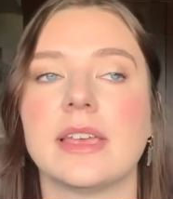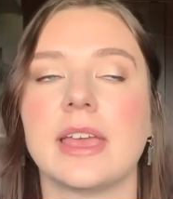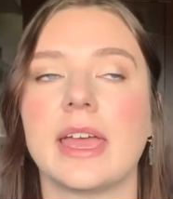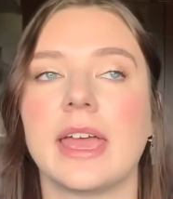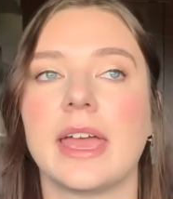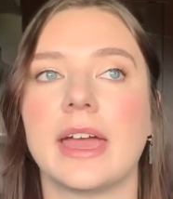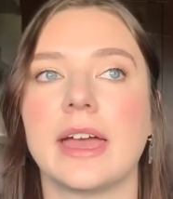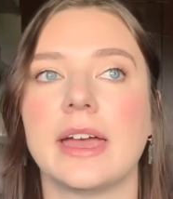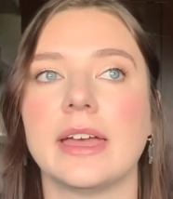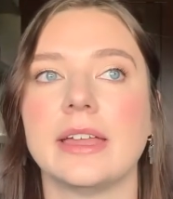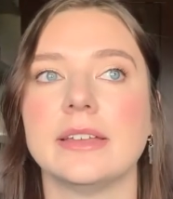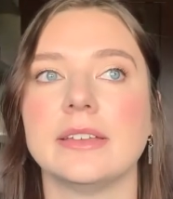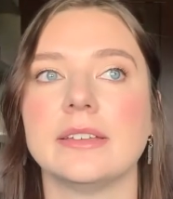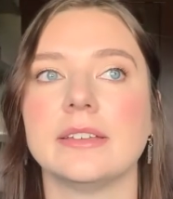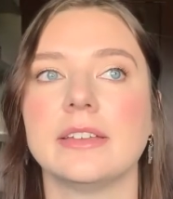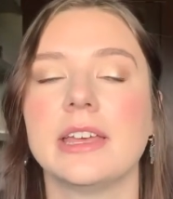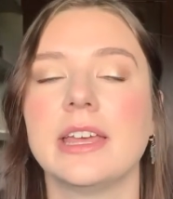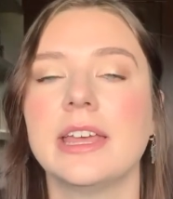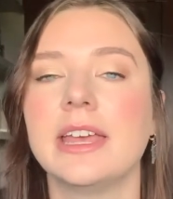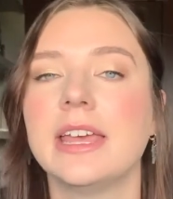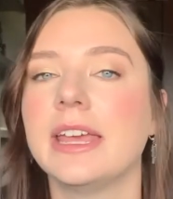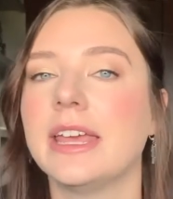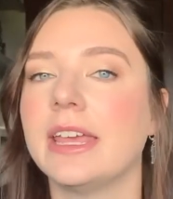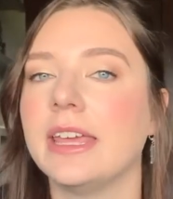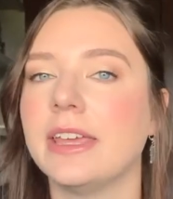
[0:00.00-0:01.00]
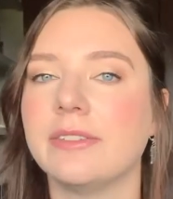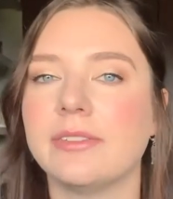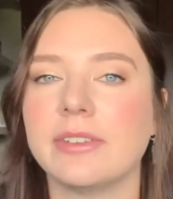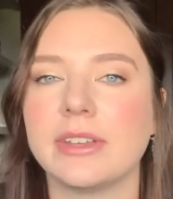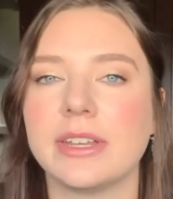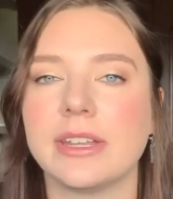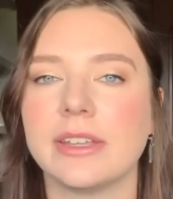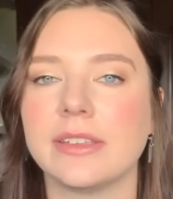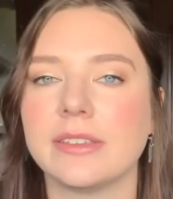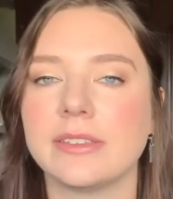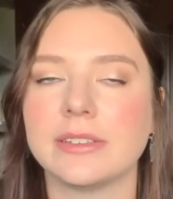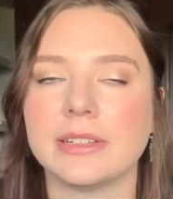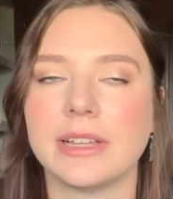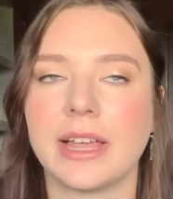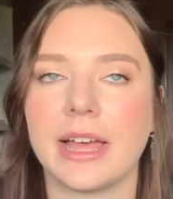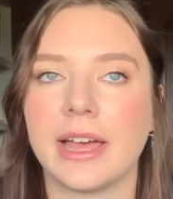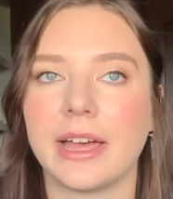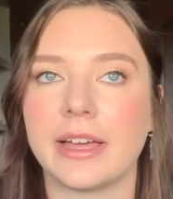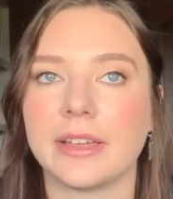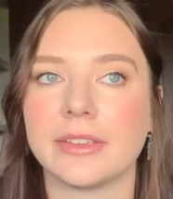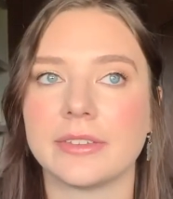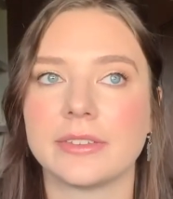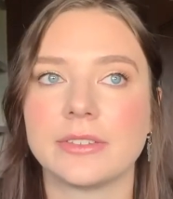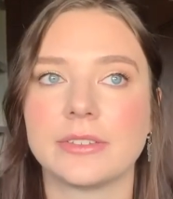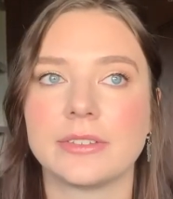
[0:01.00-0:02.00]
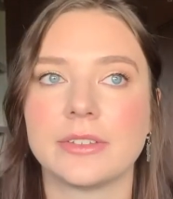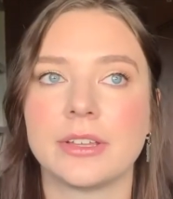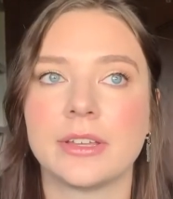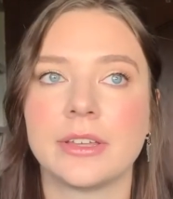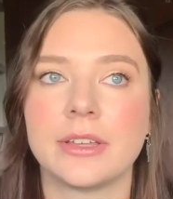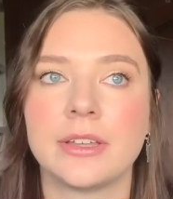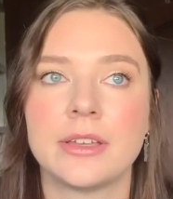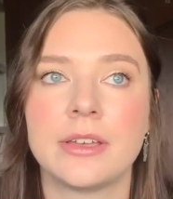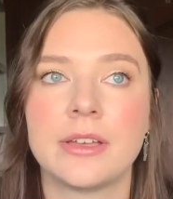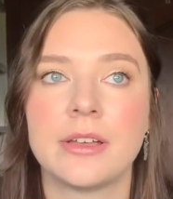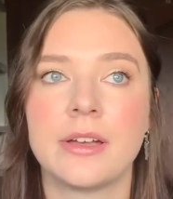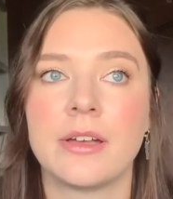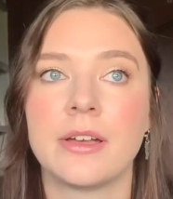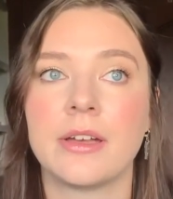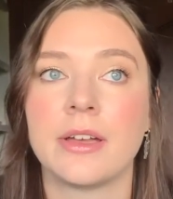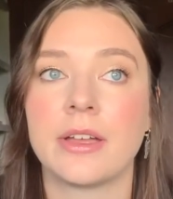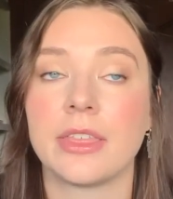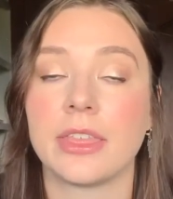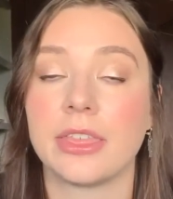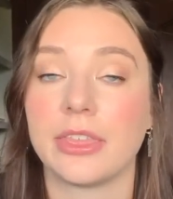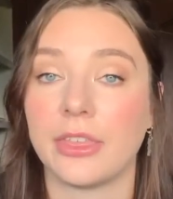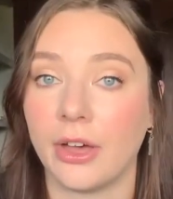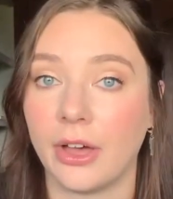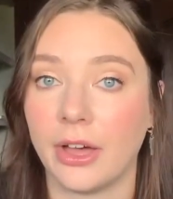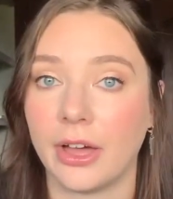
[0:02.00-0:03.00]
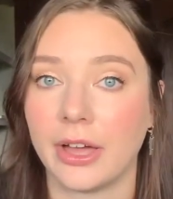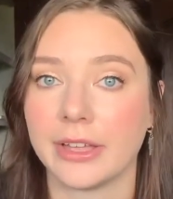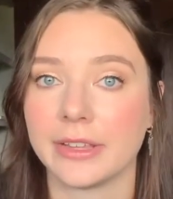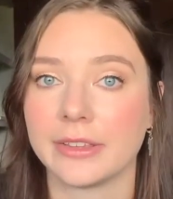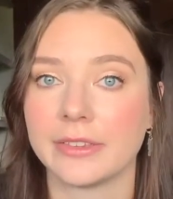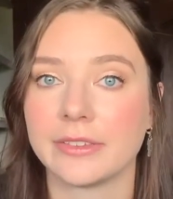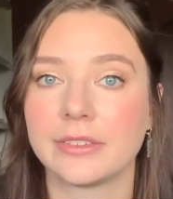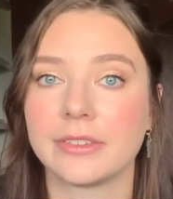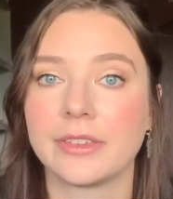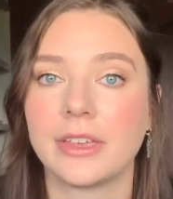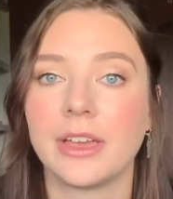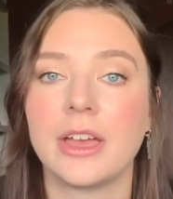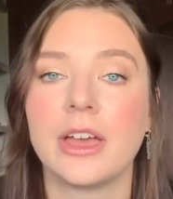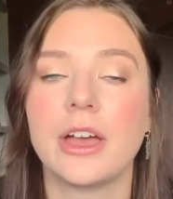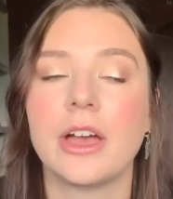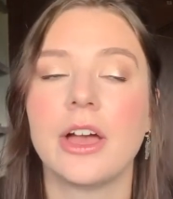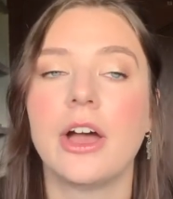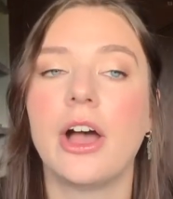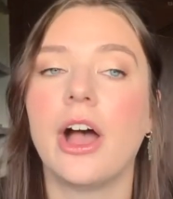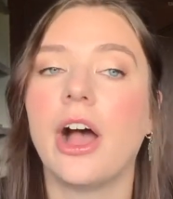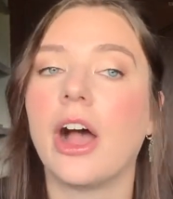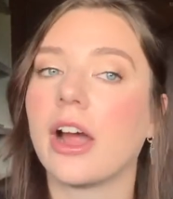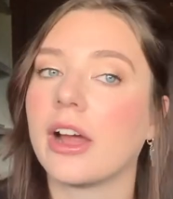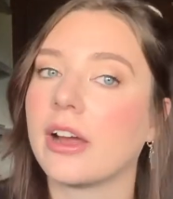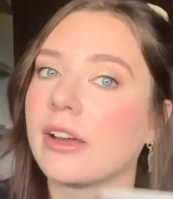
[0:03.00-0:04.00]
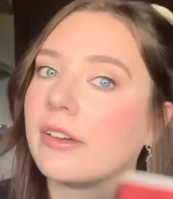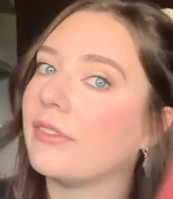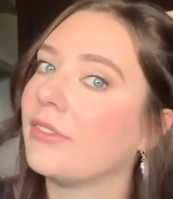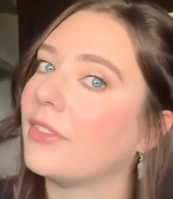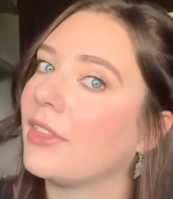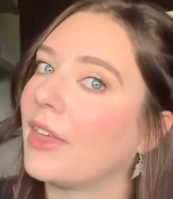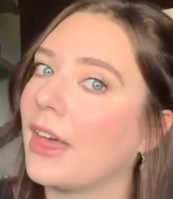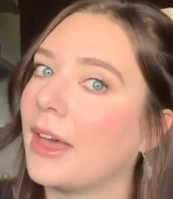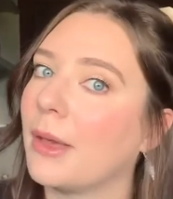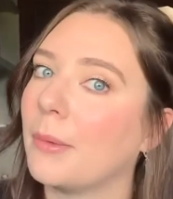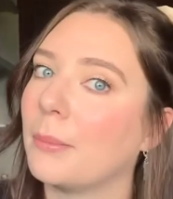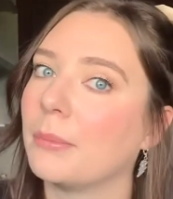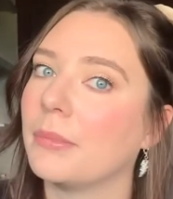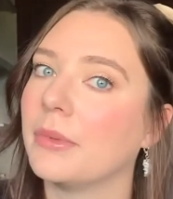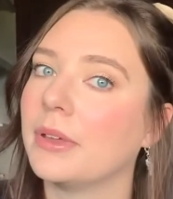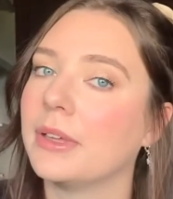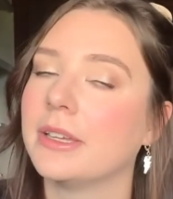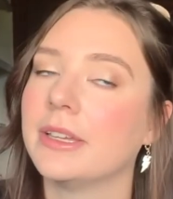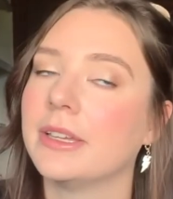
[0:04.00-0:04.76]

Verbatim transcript: And even his last thoughts are of them.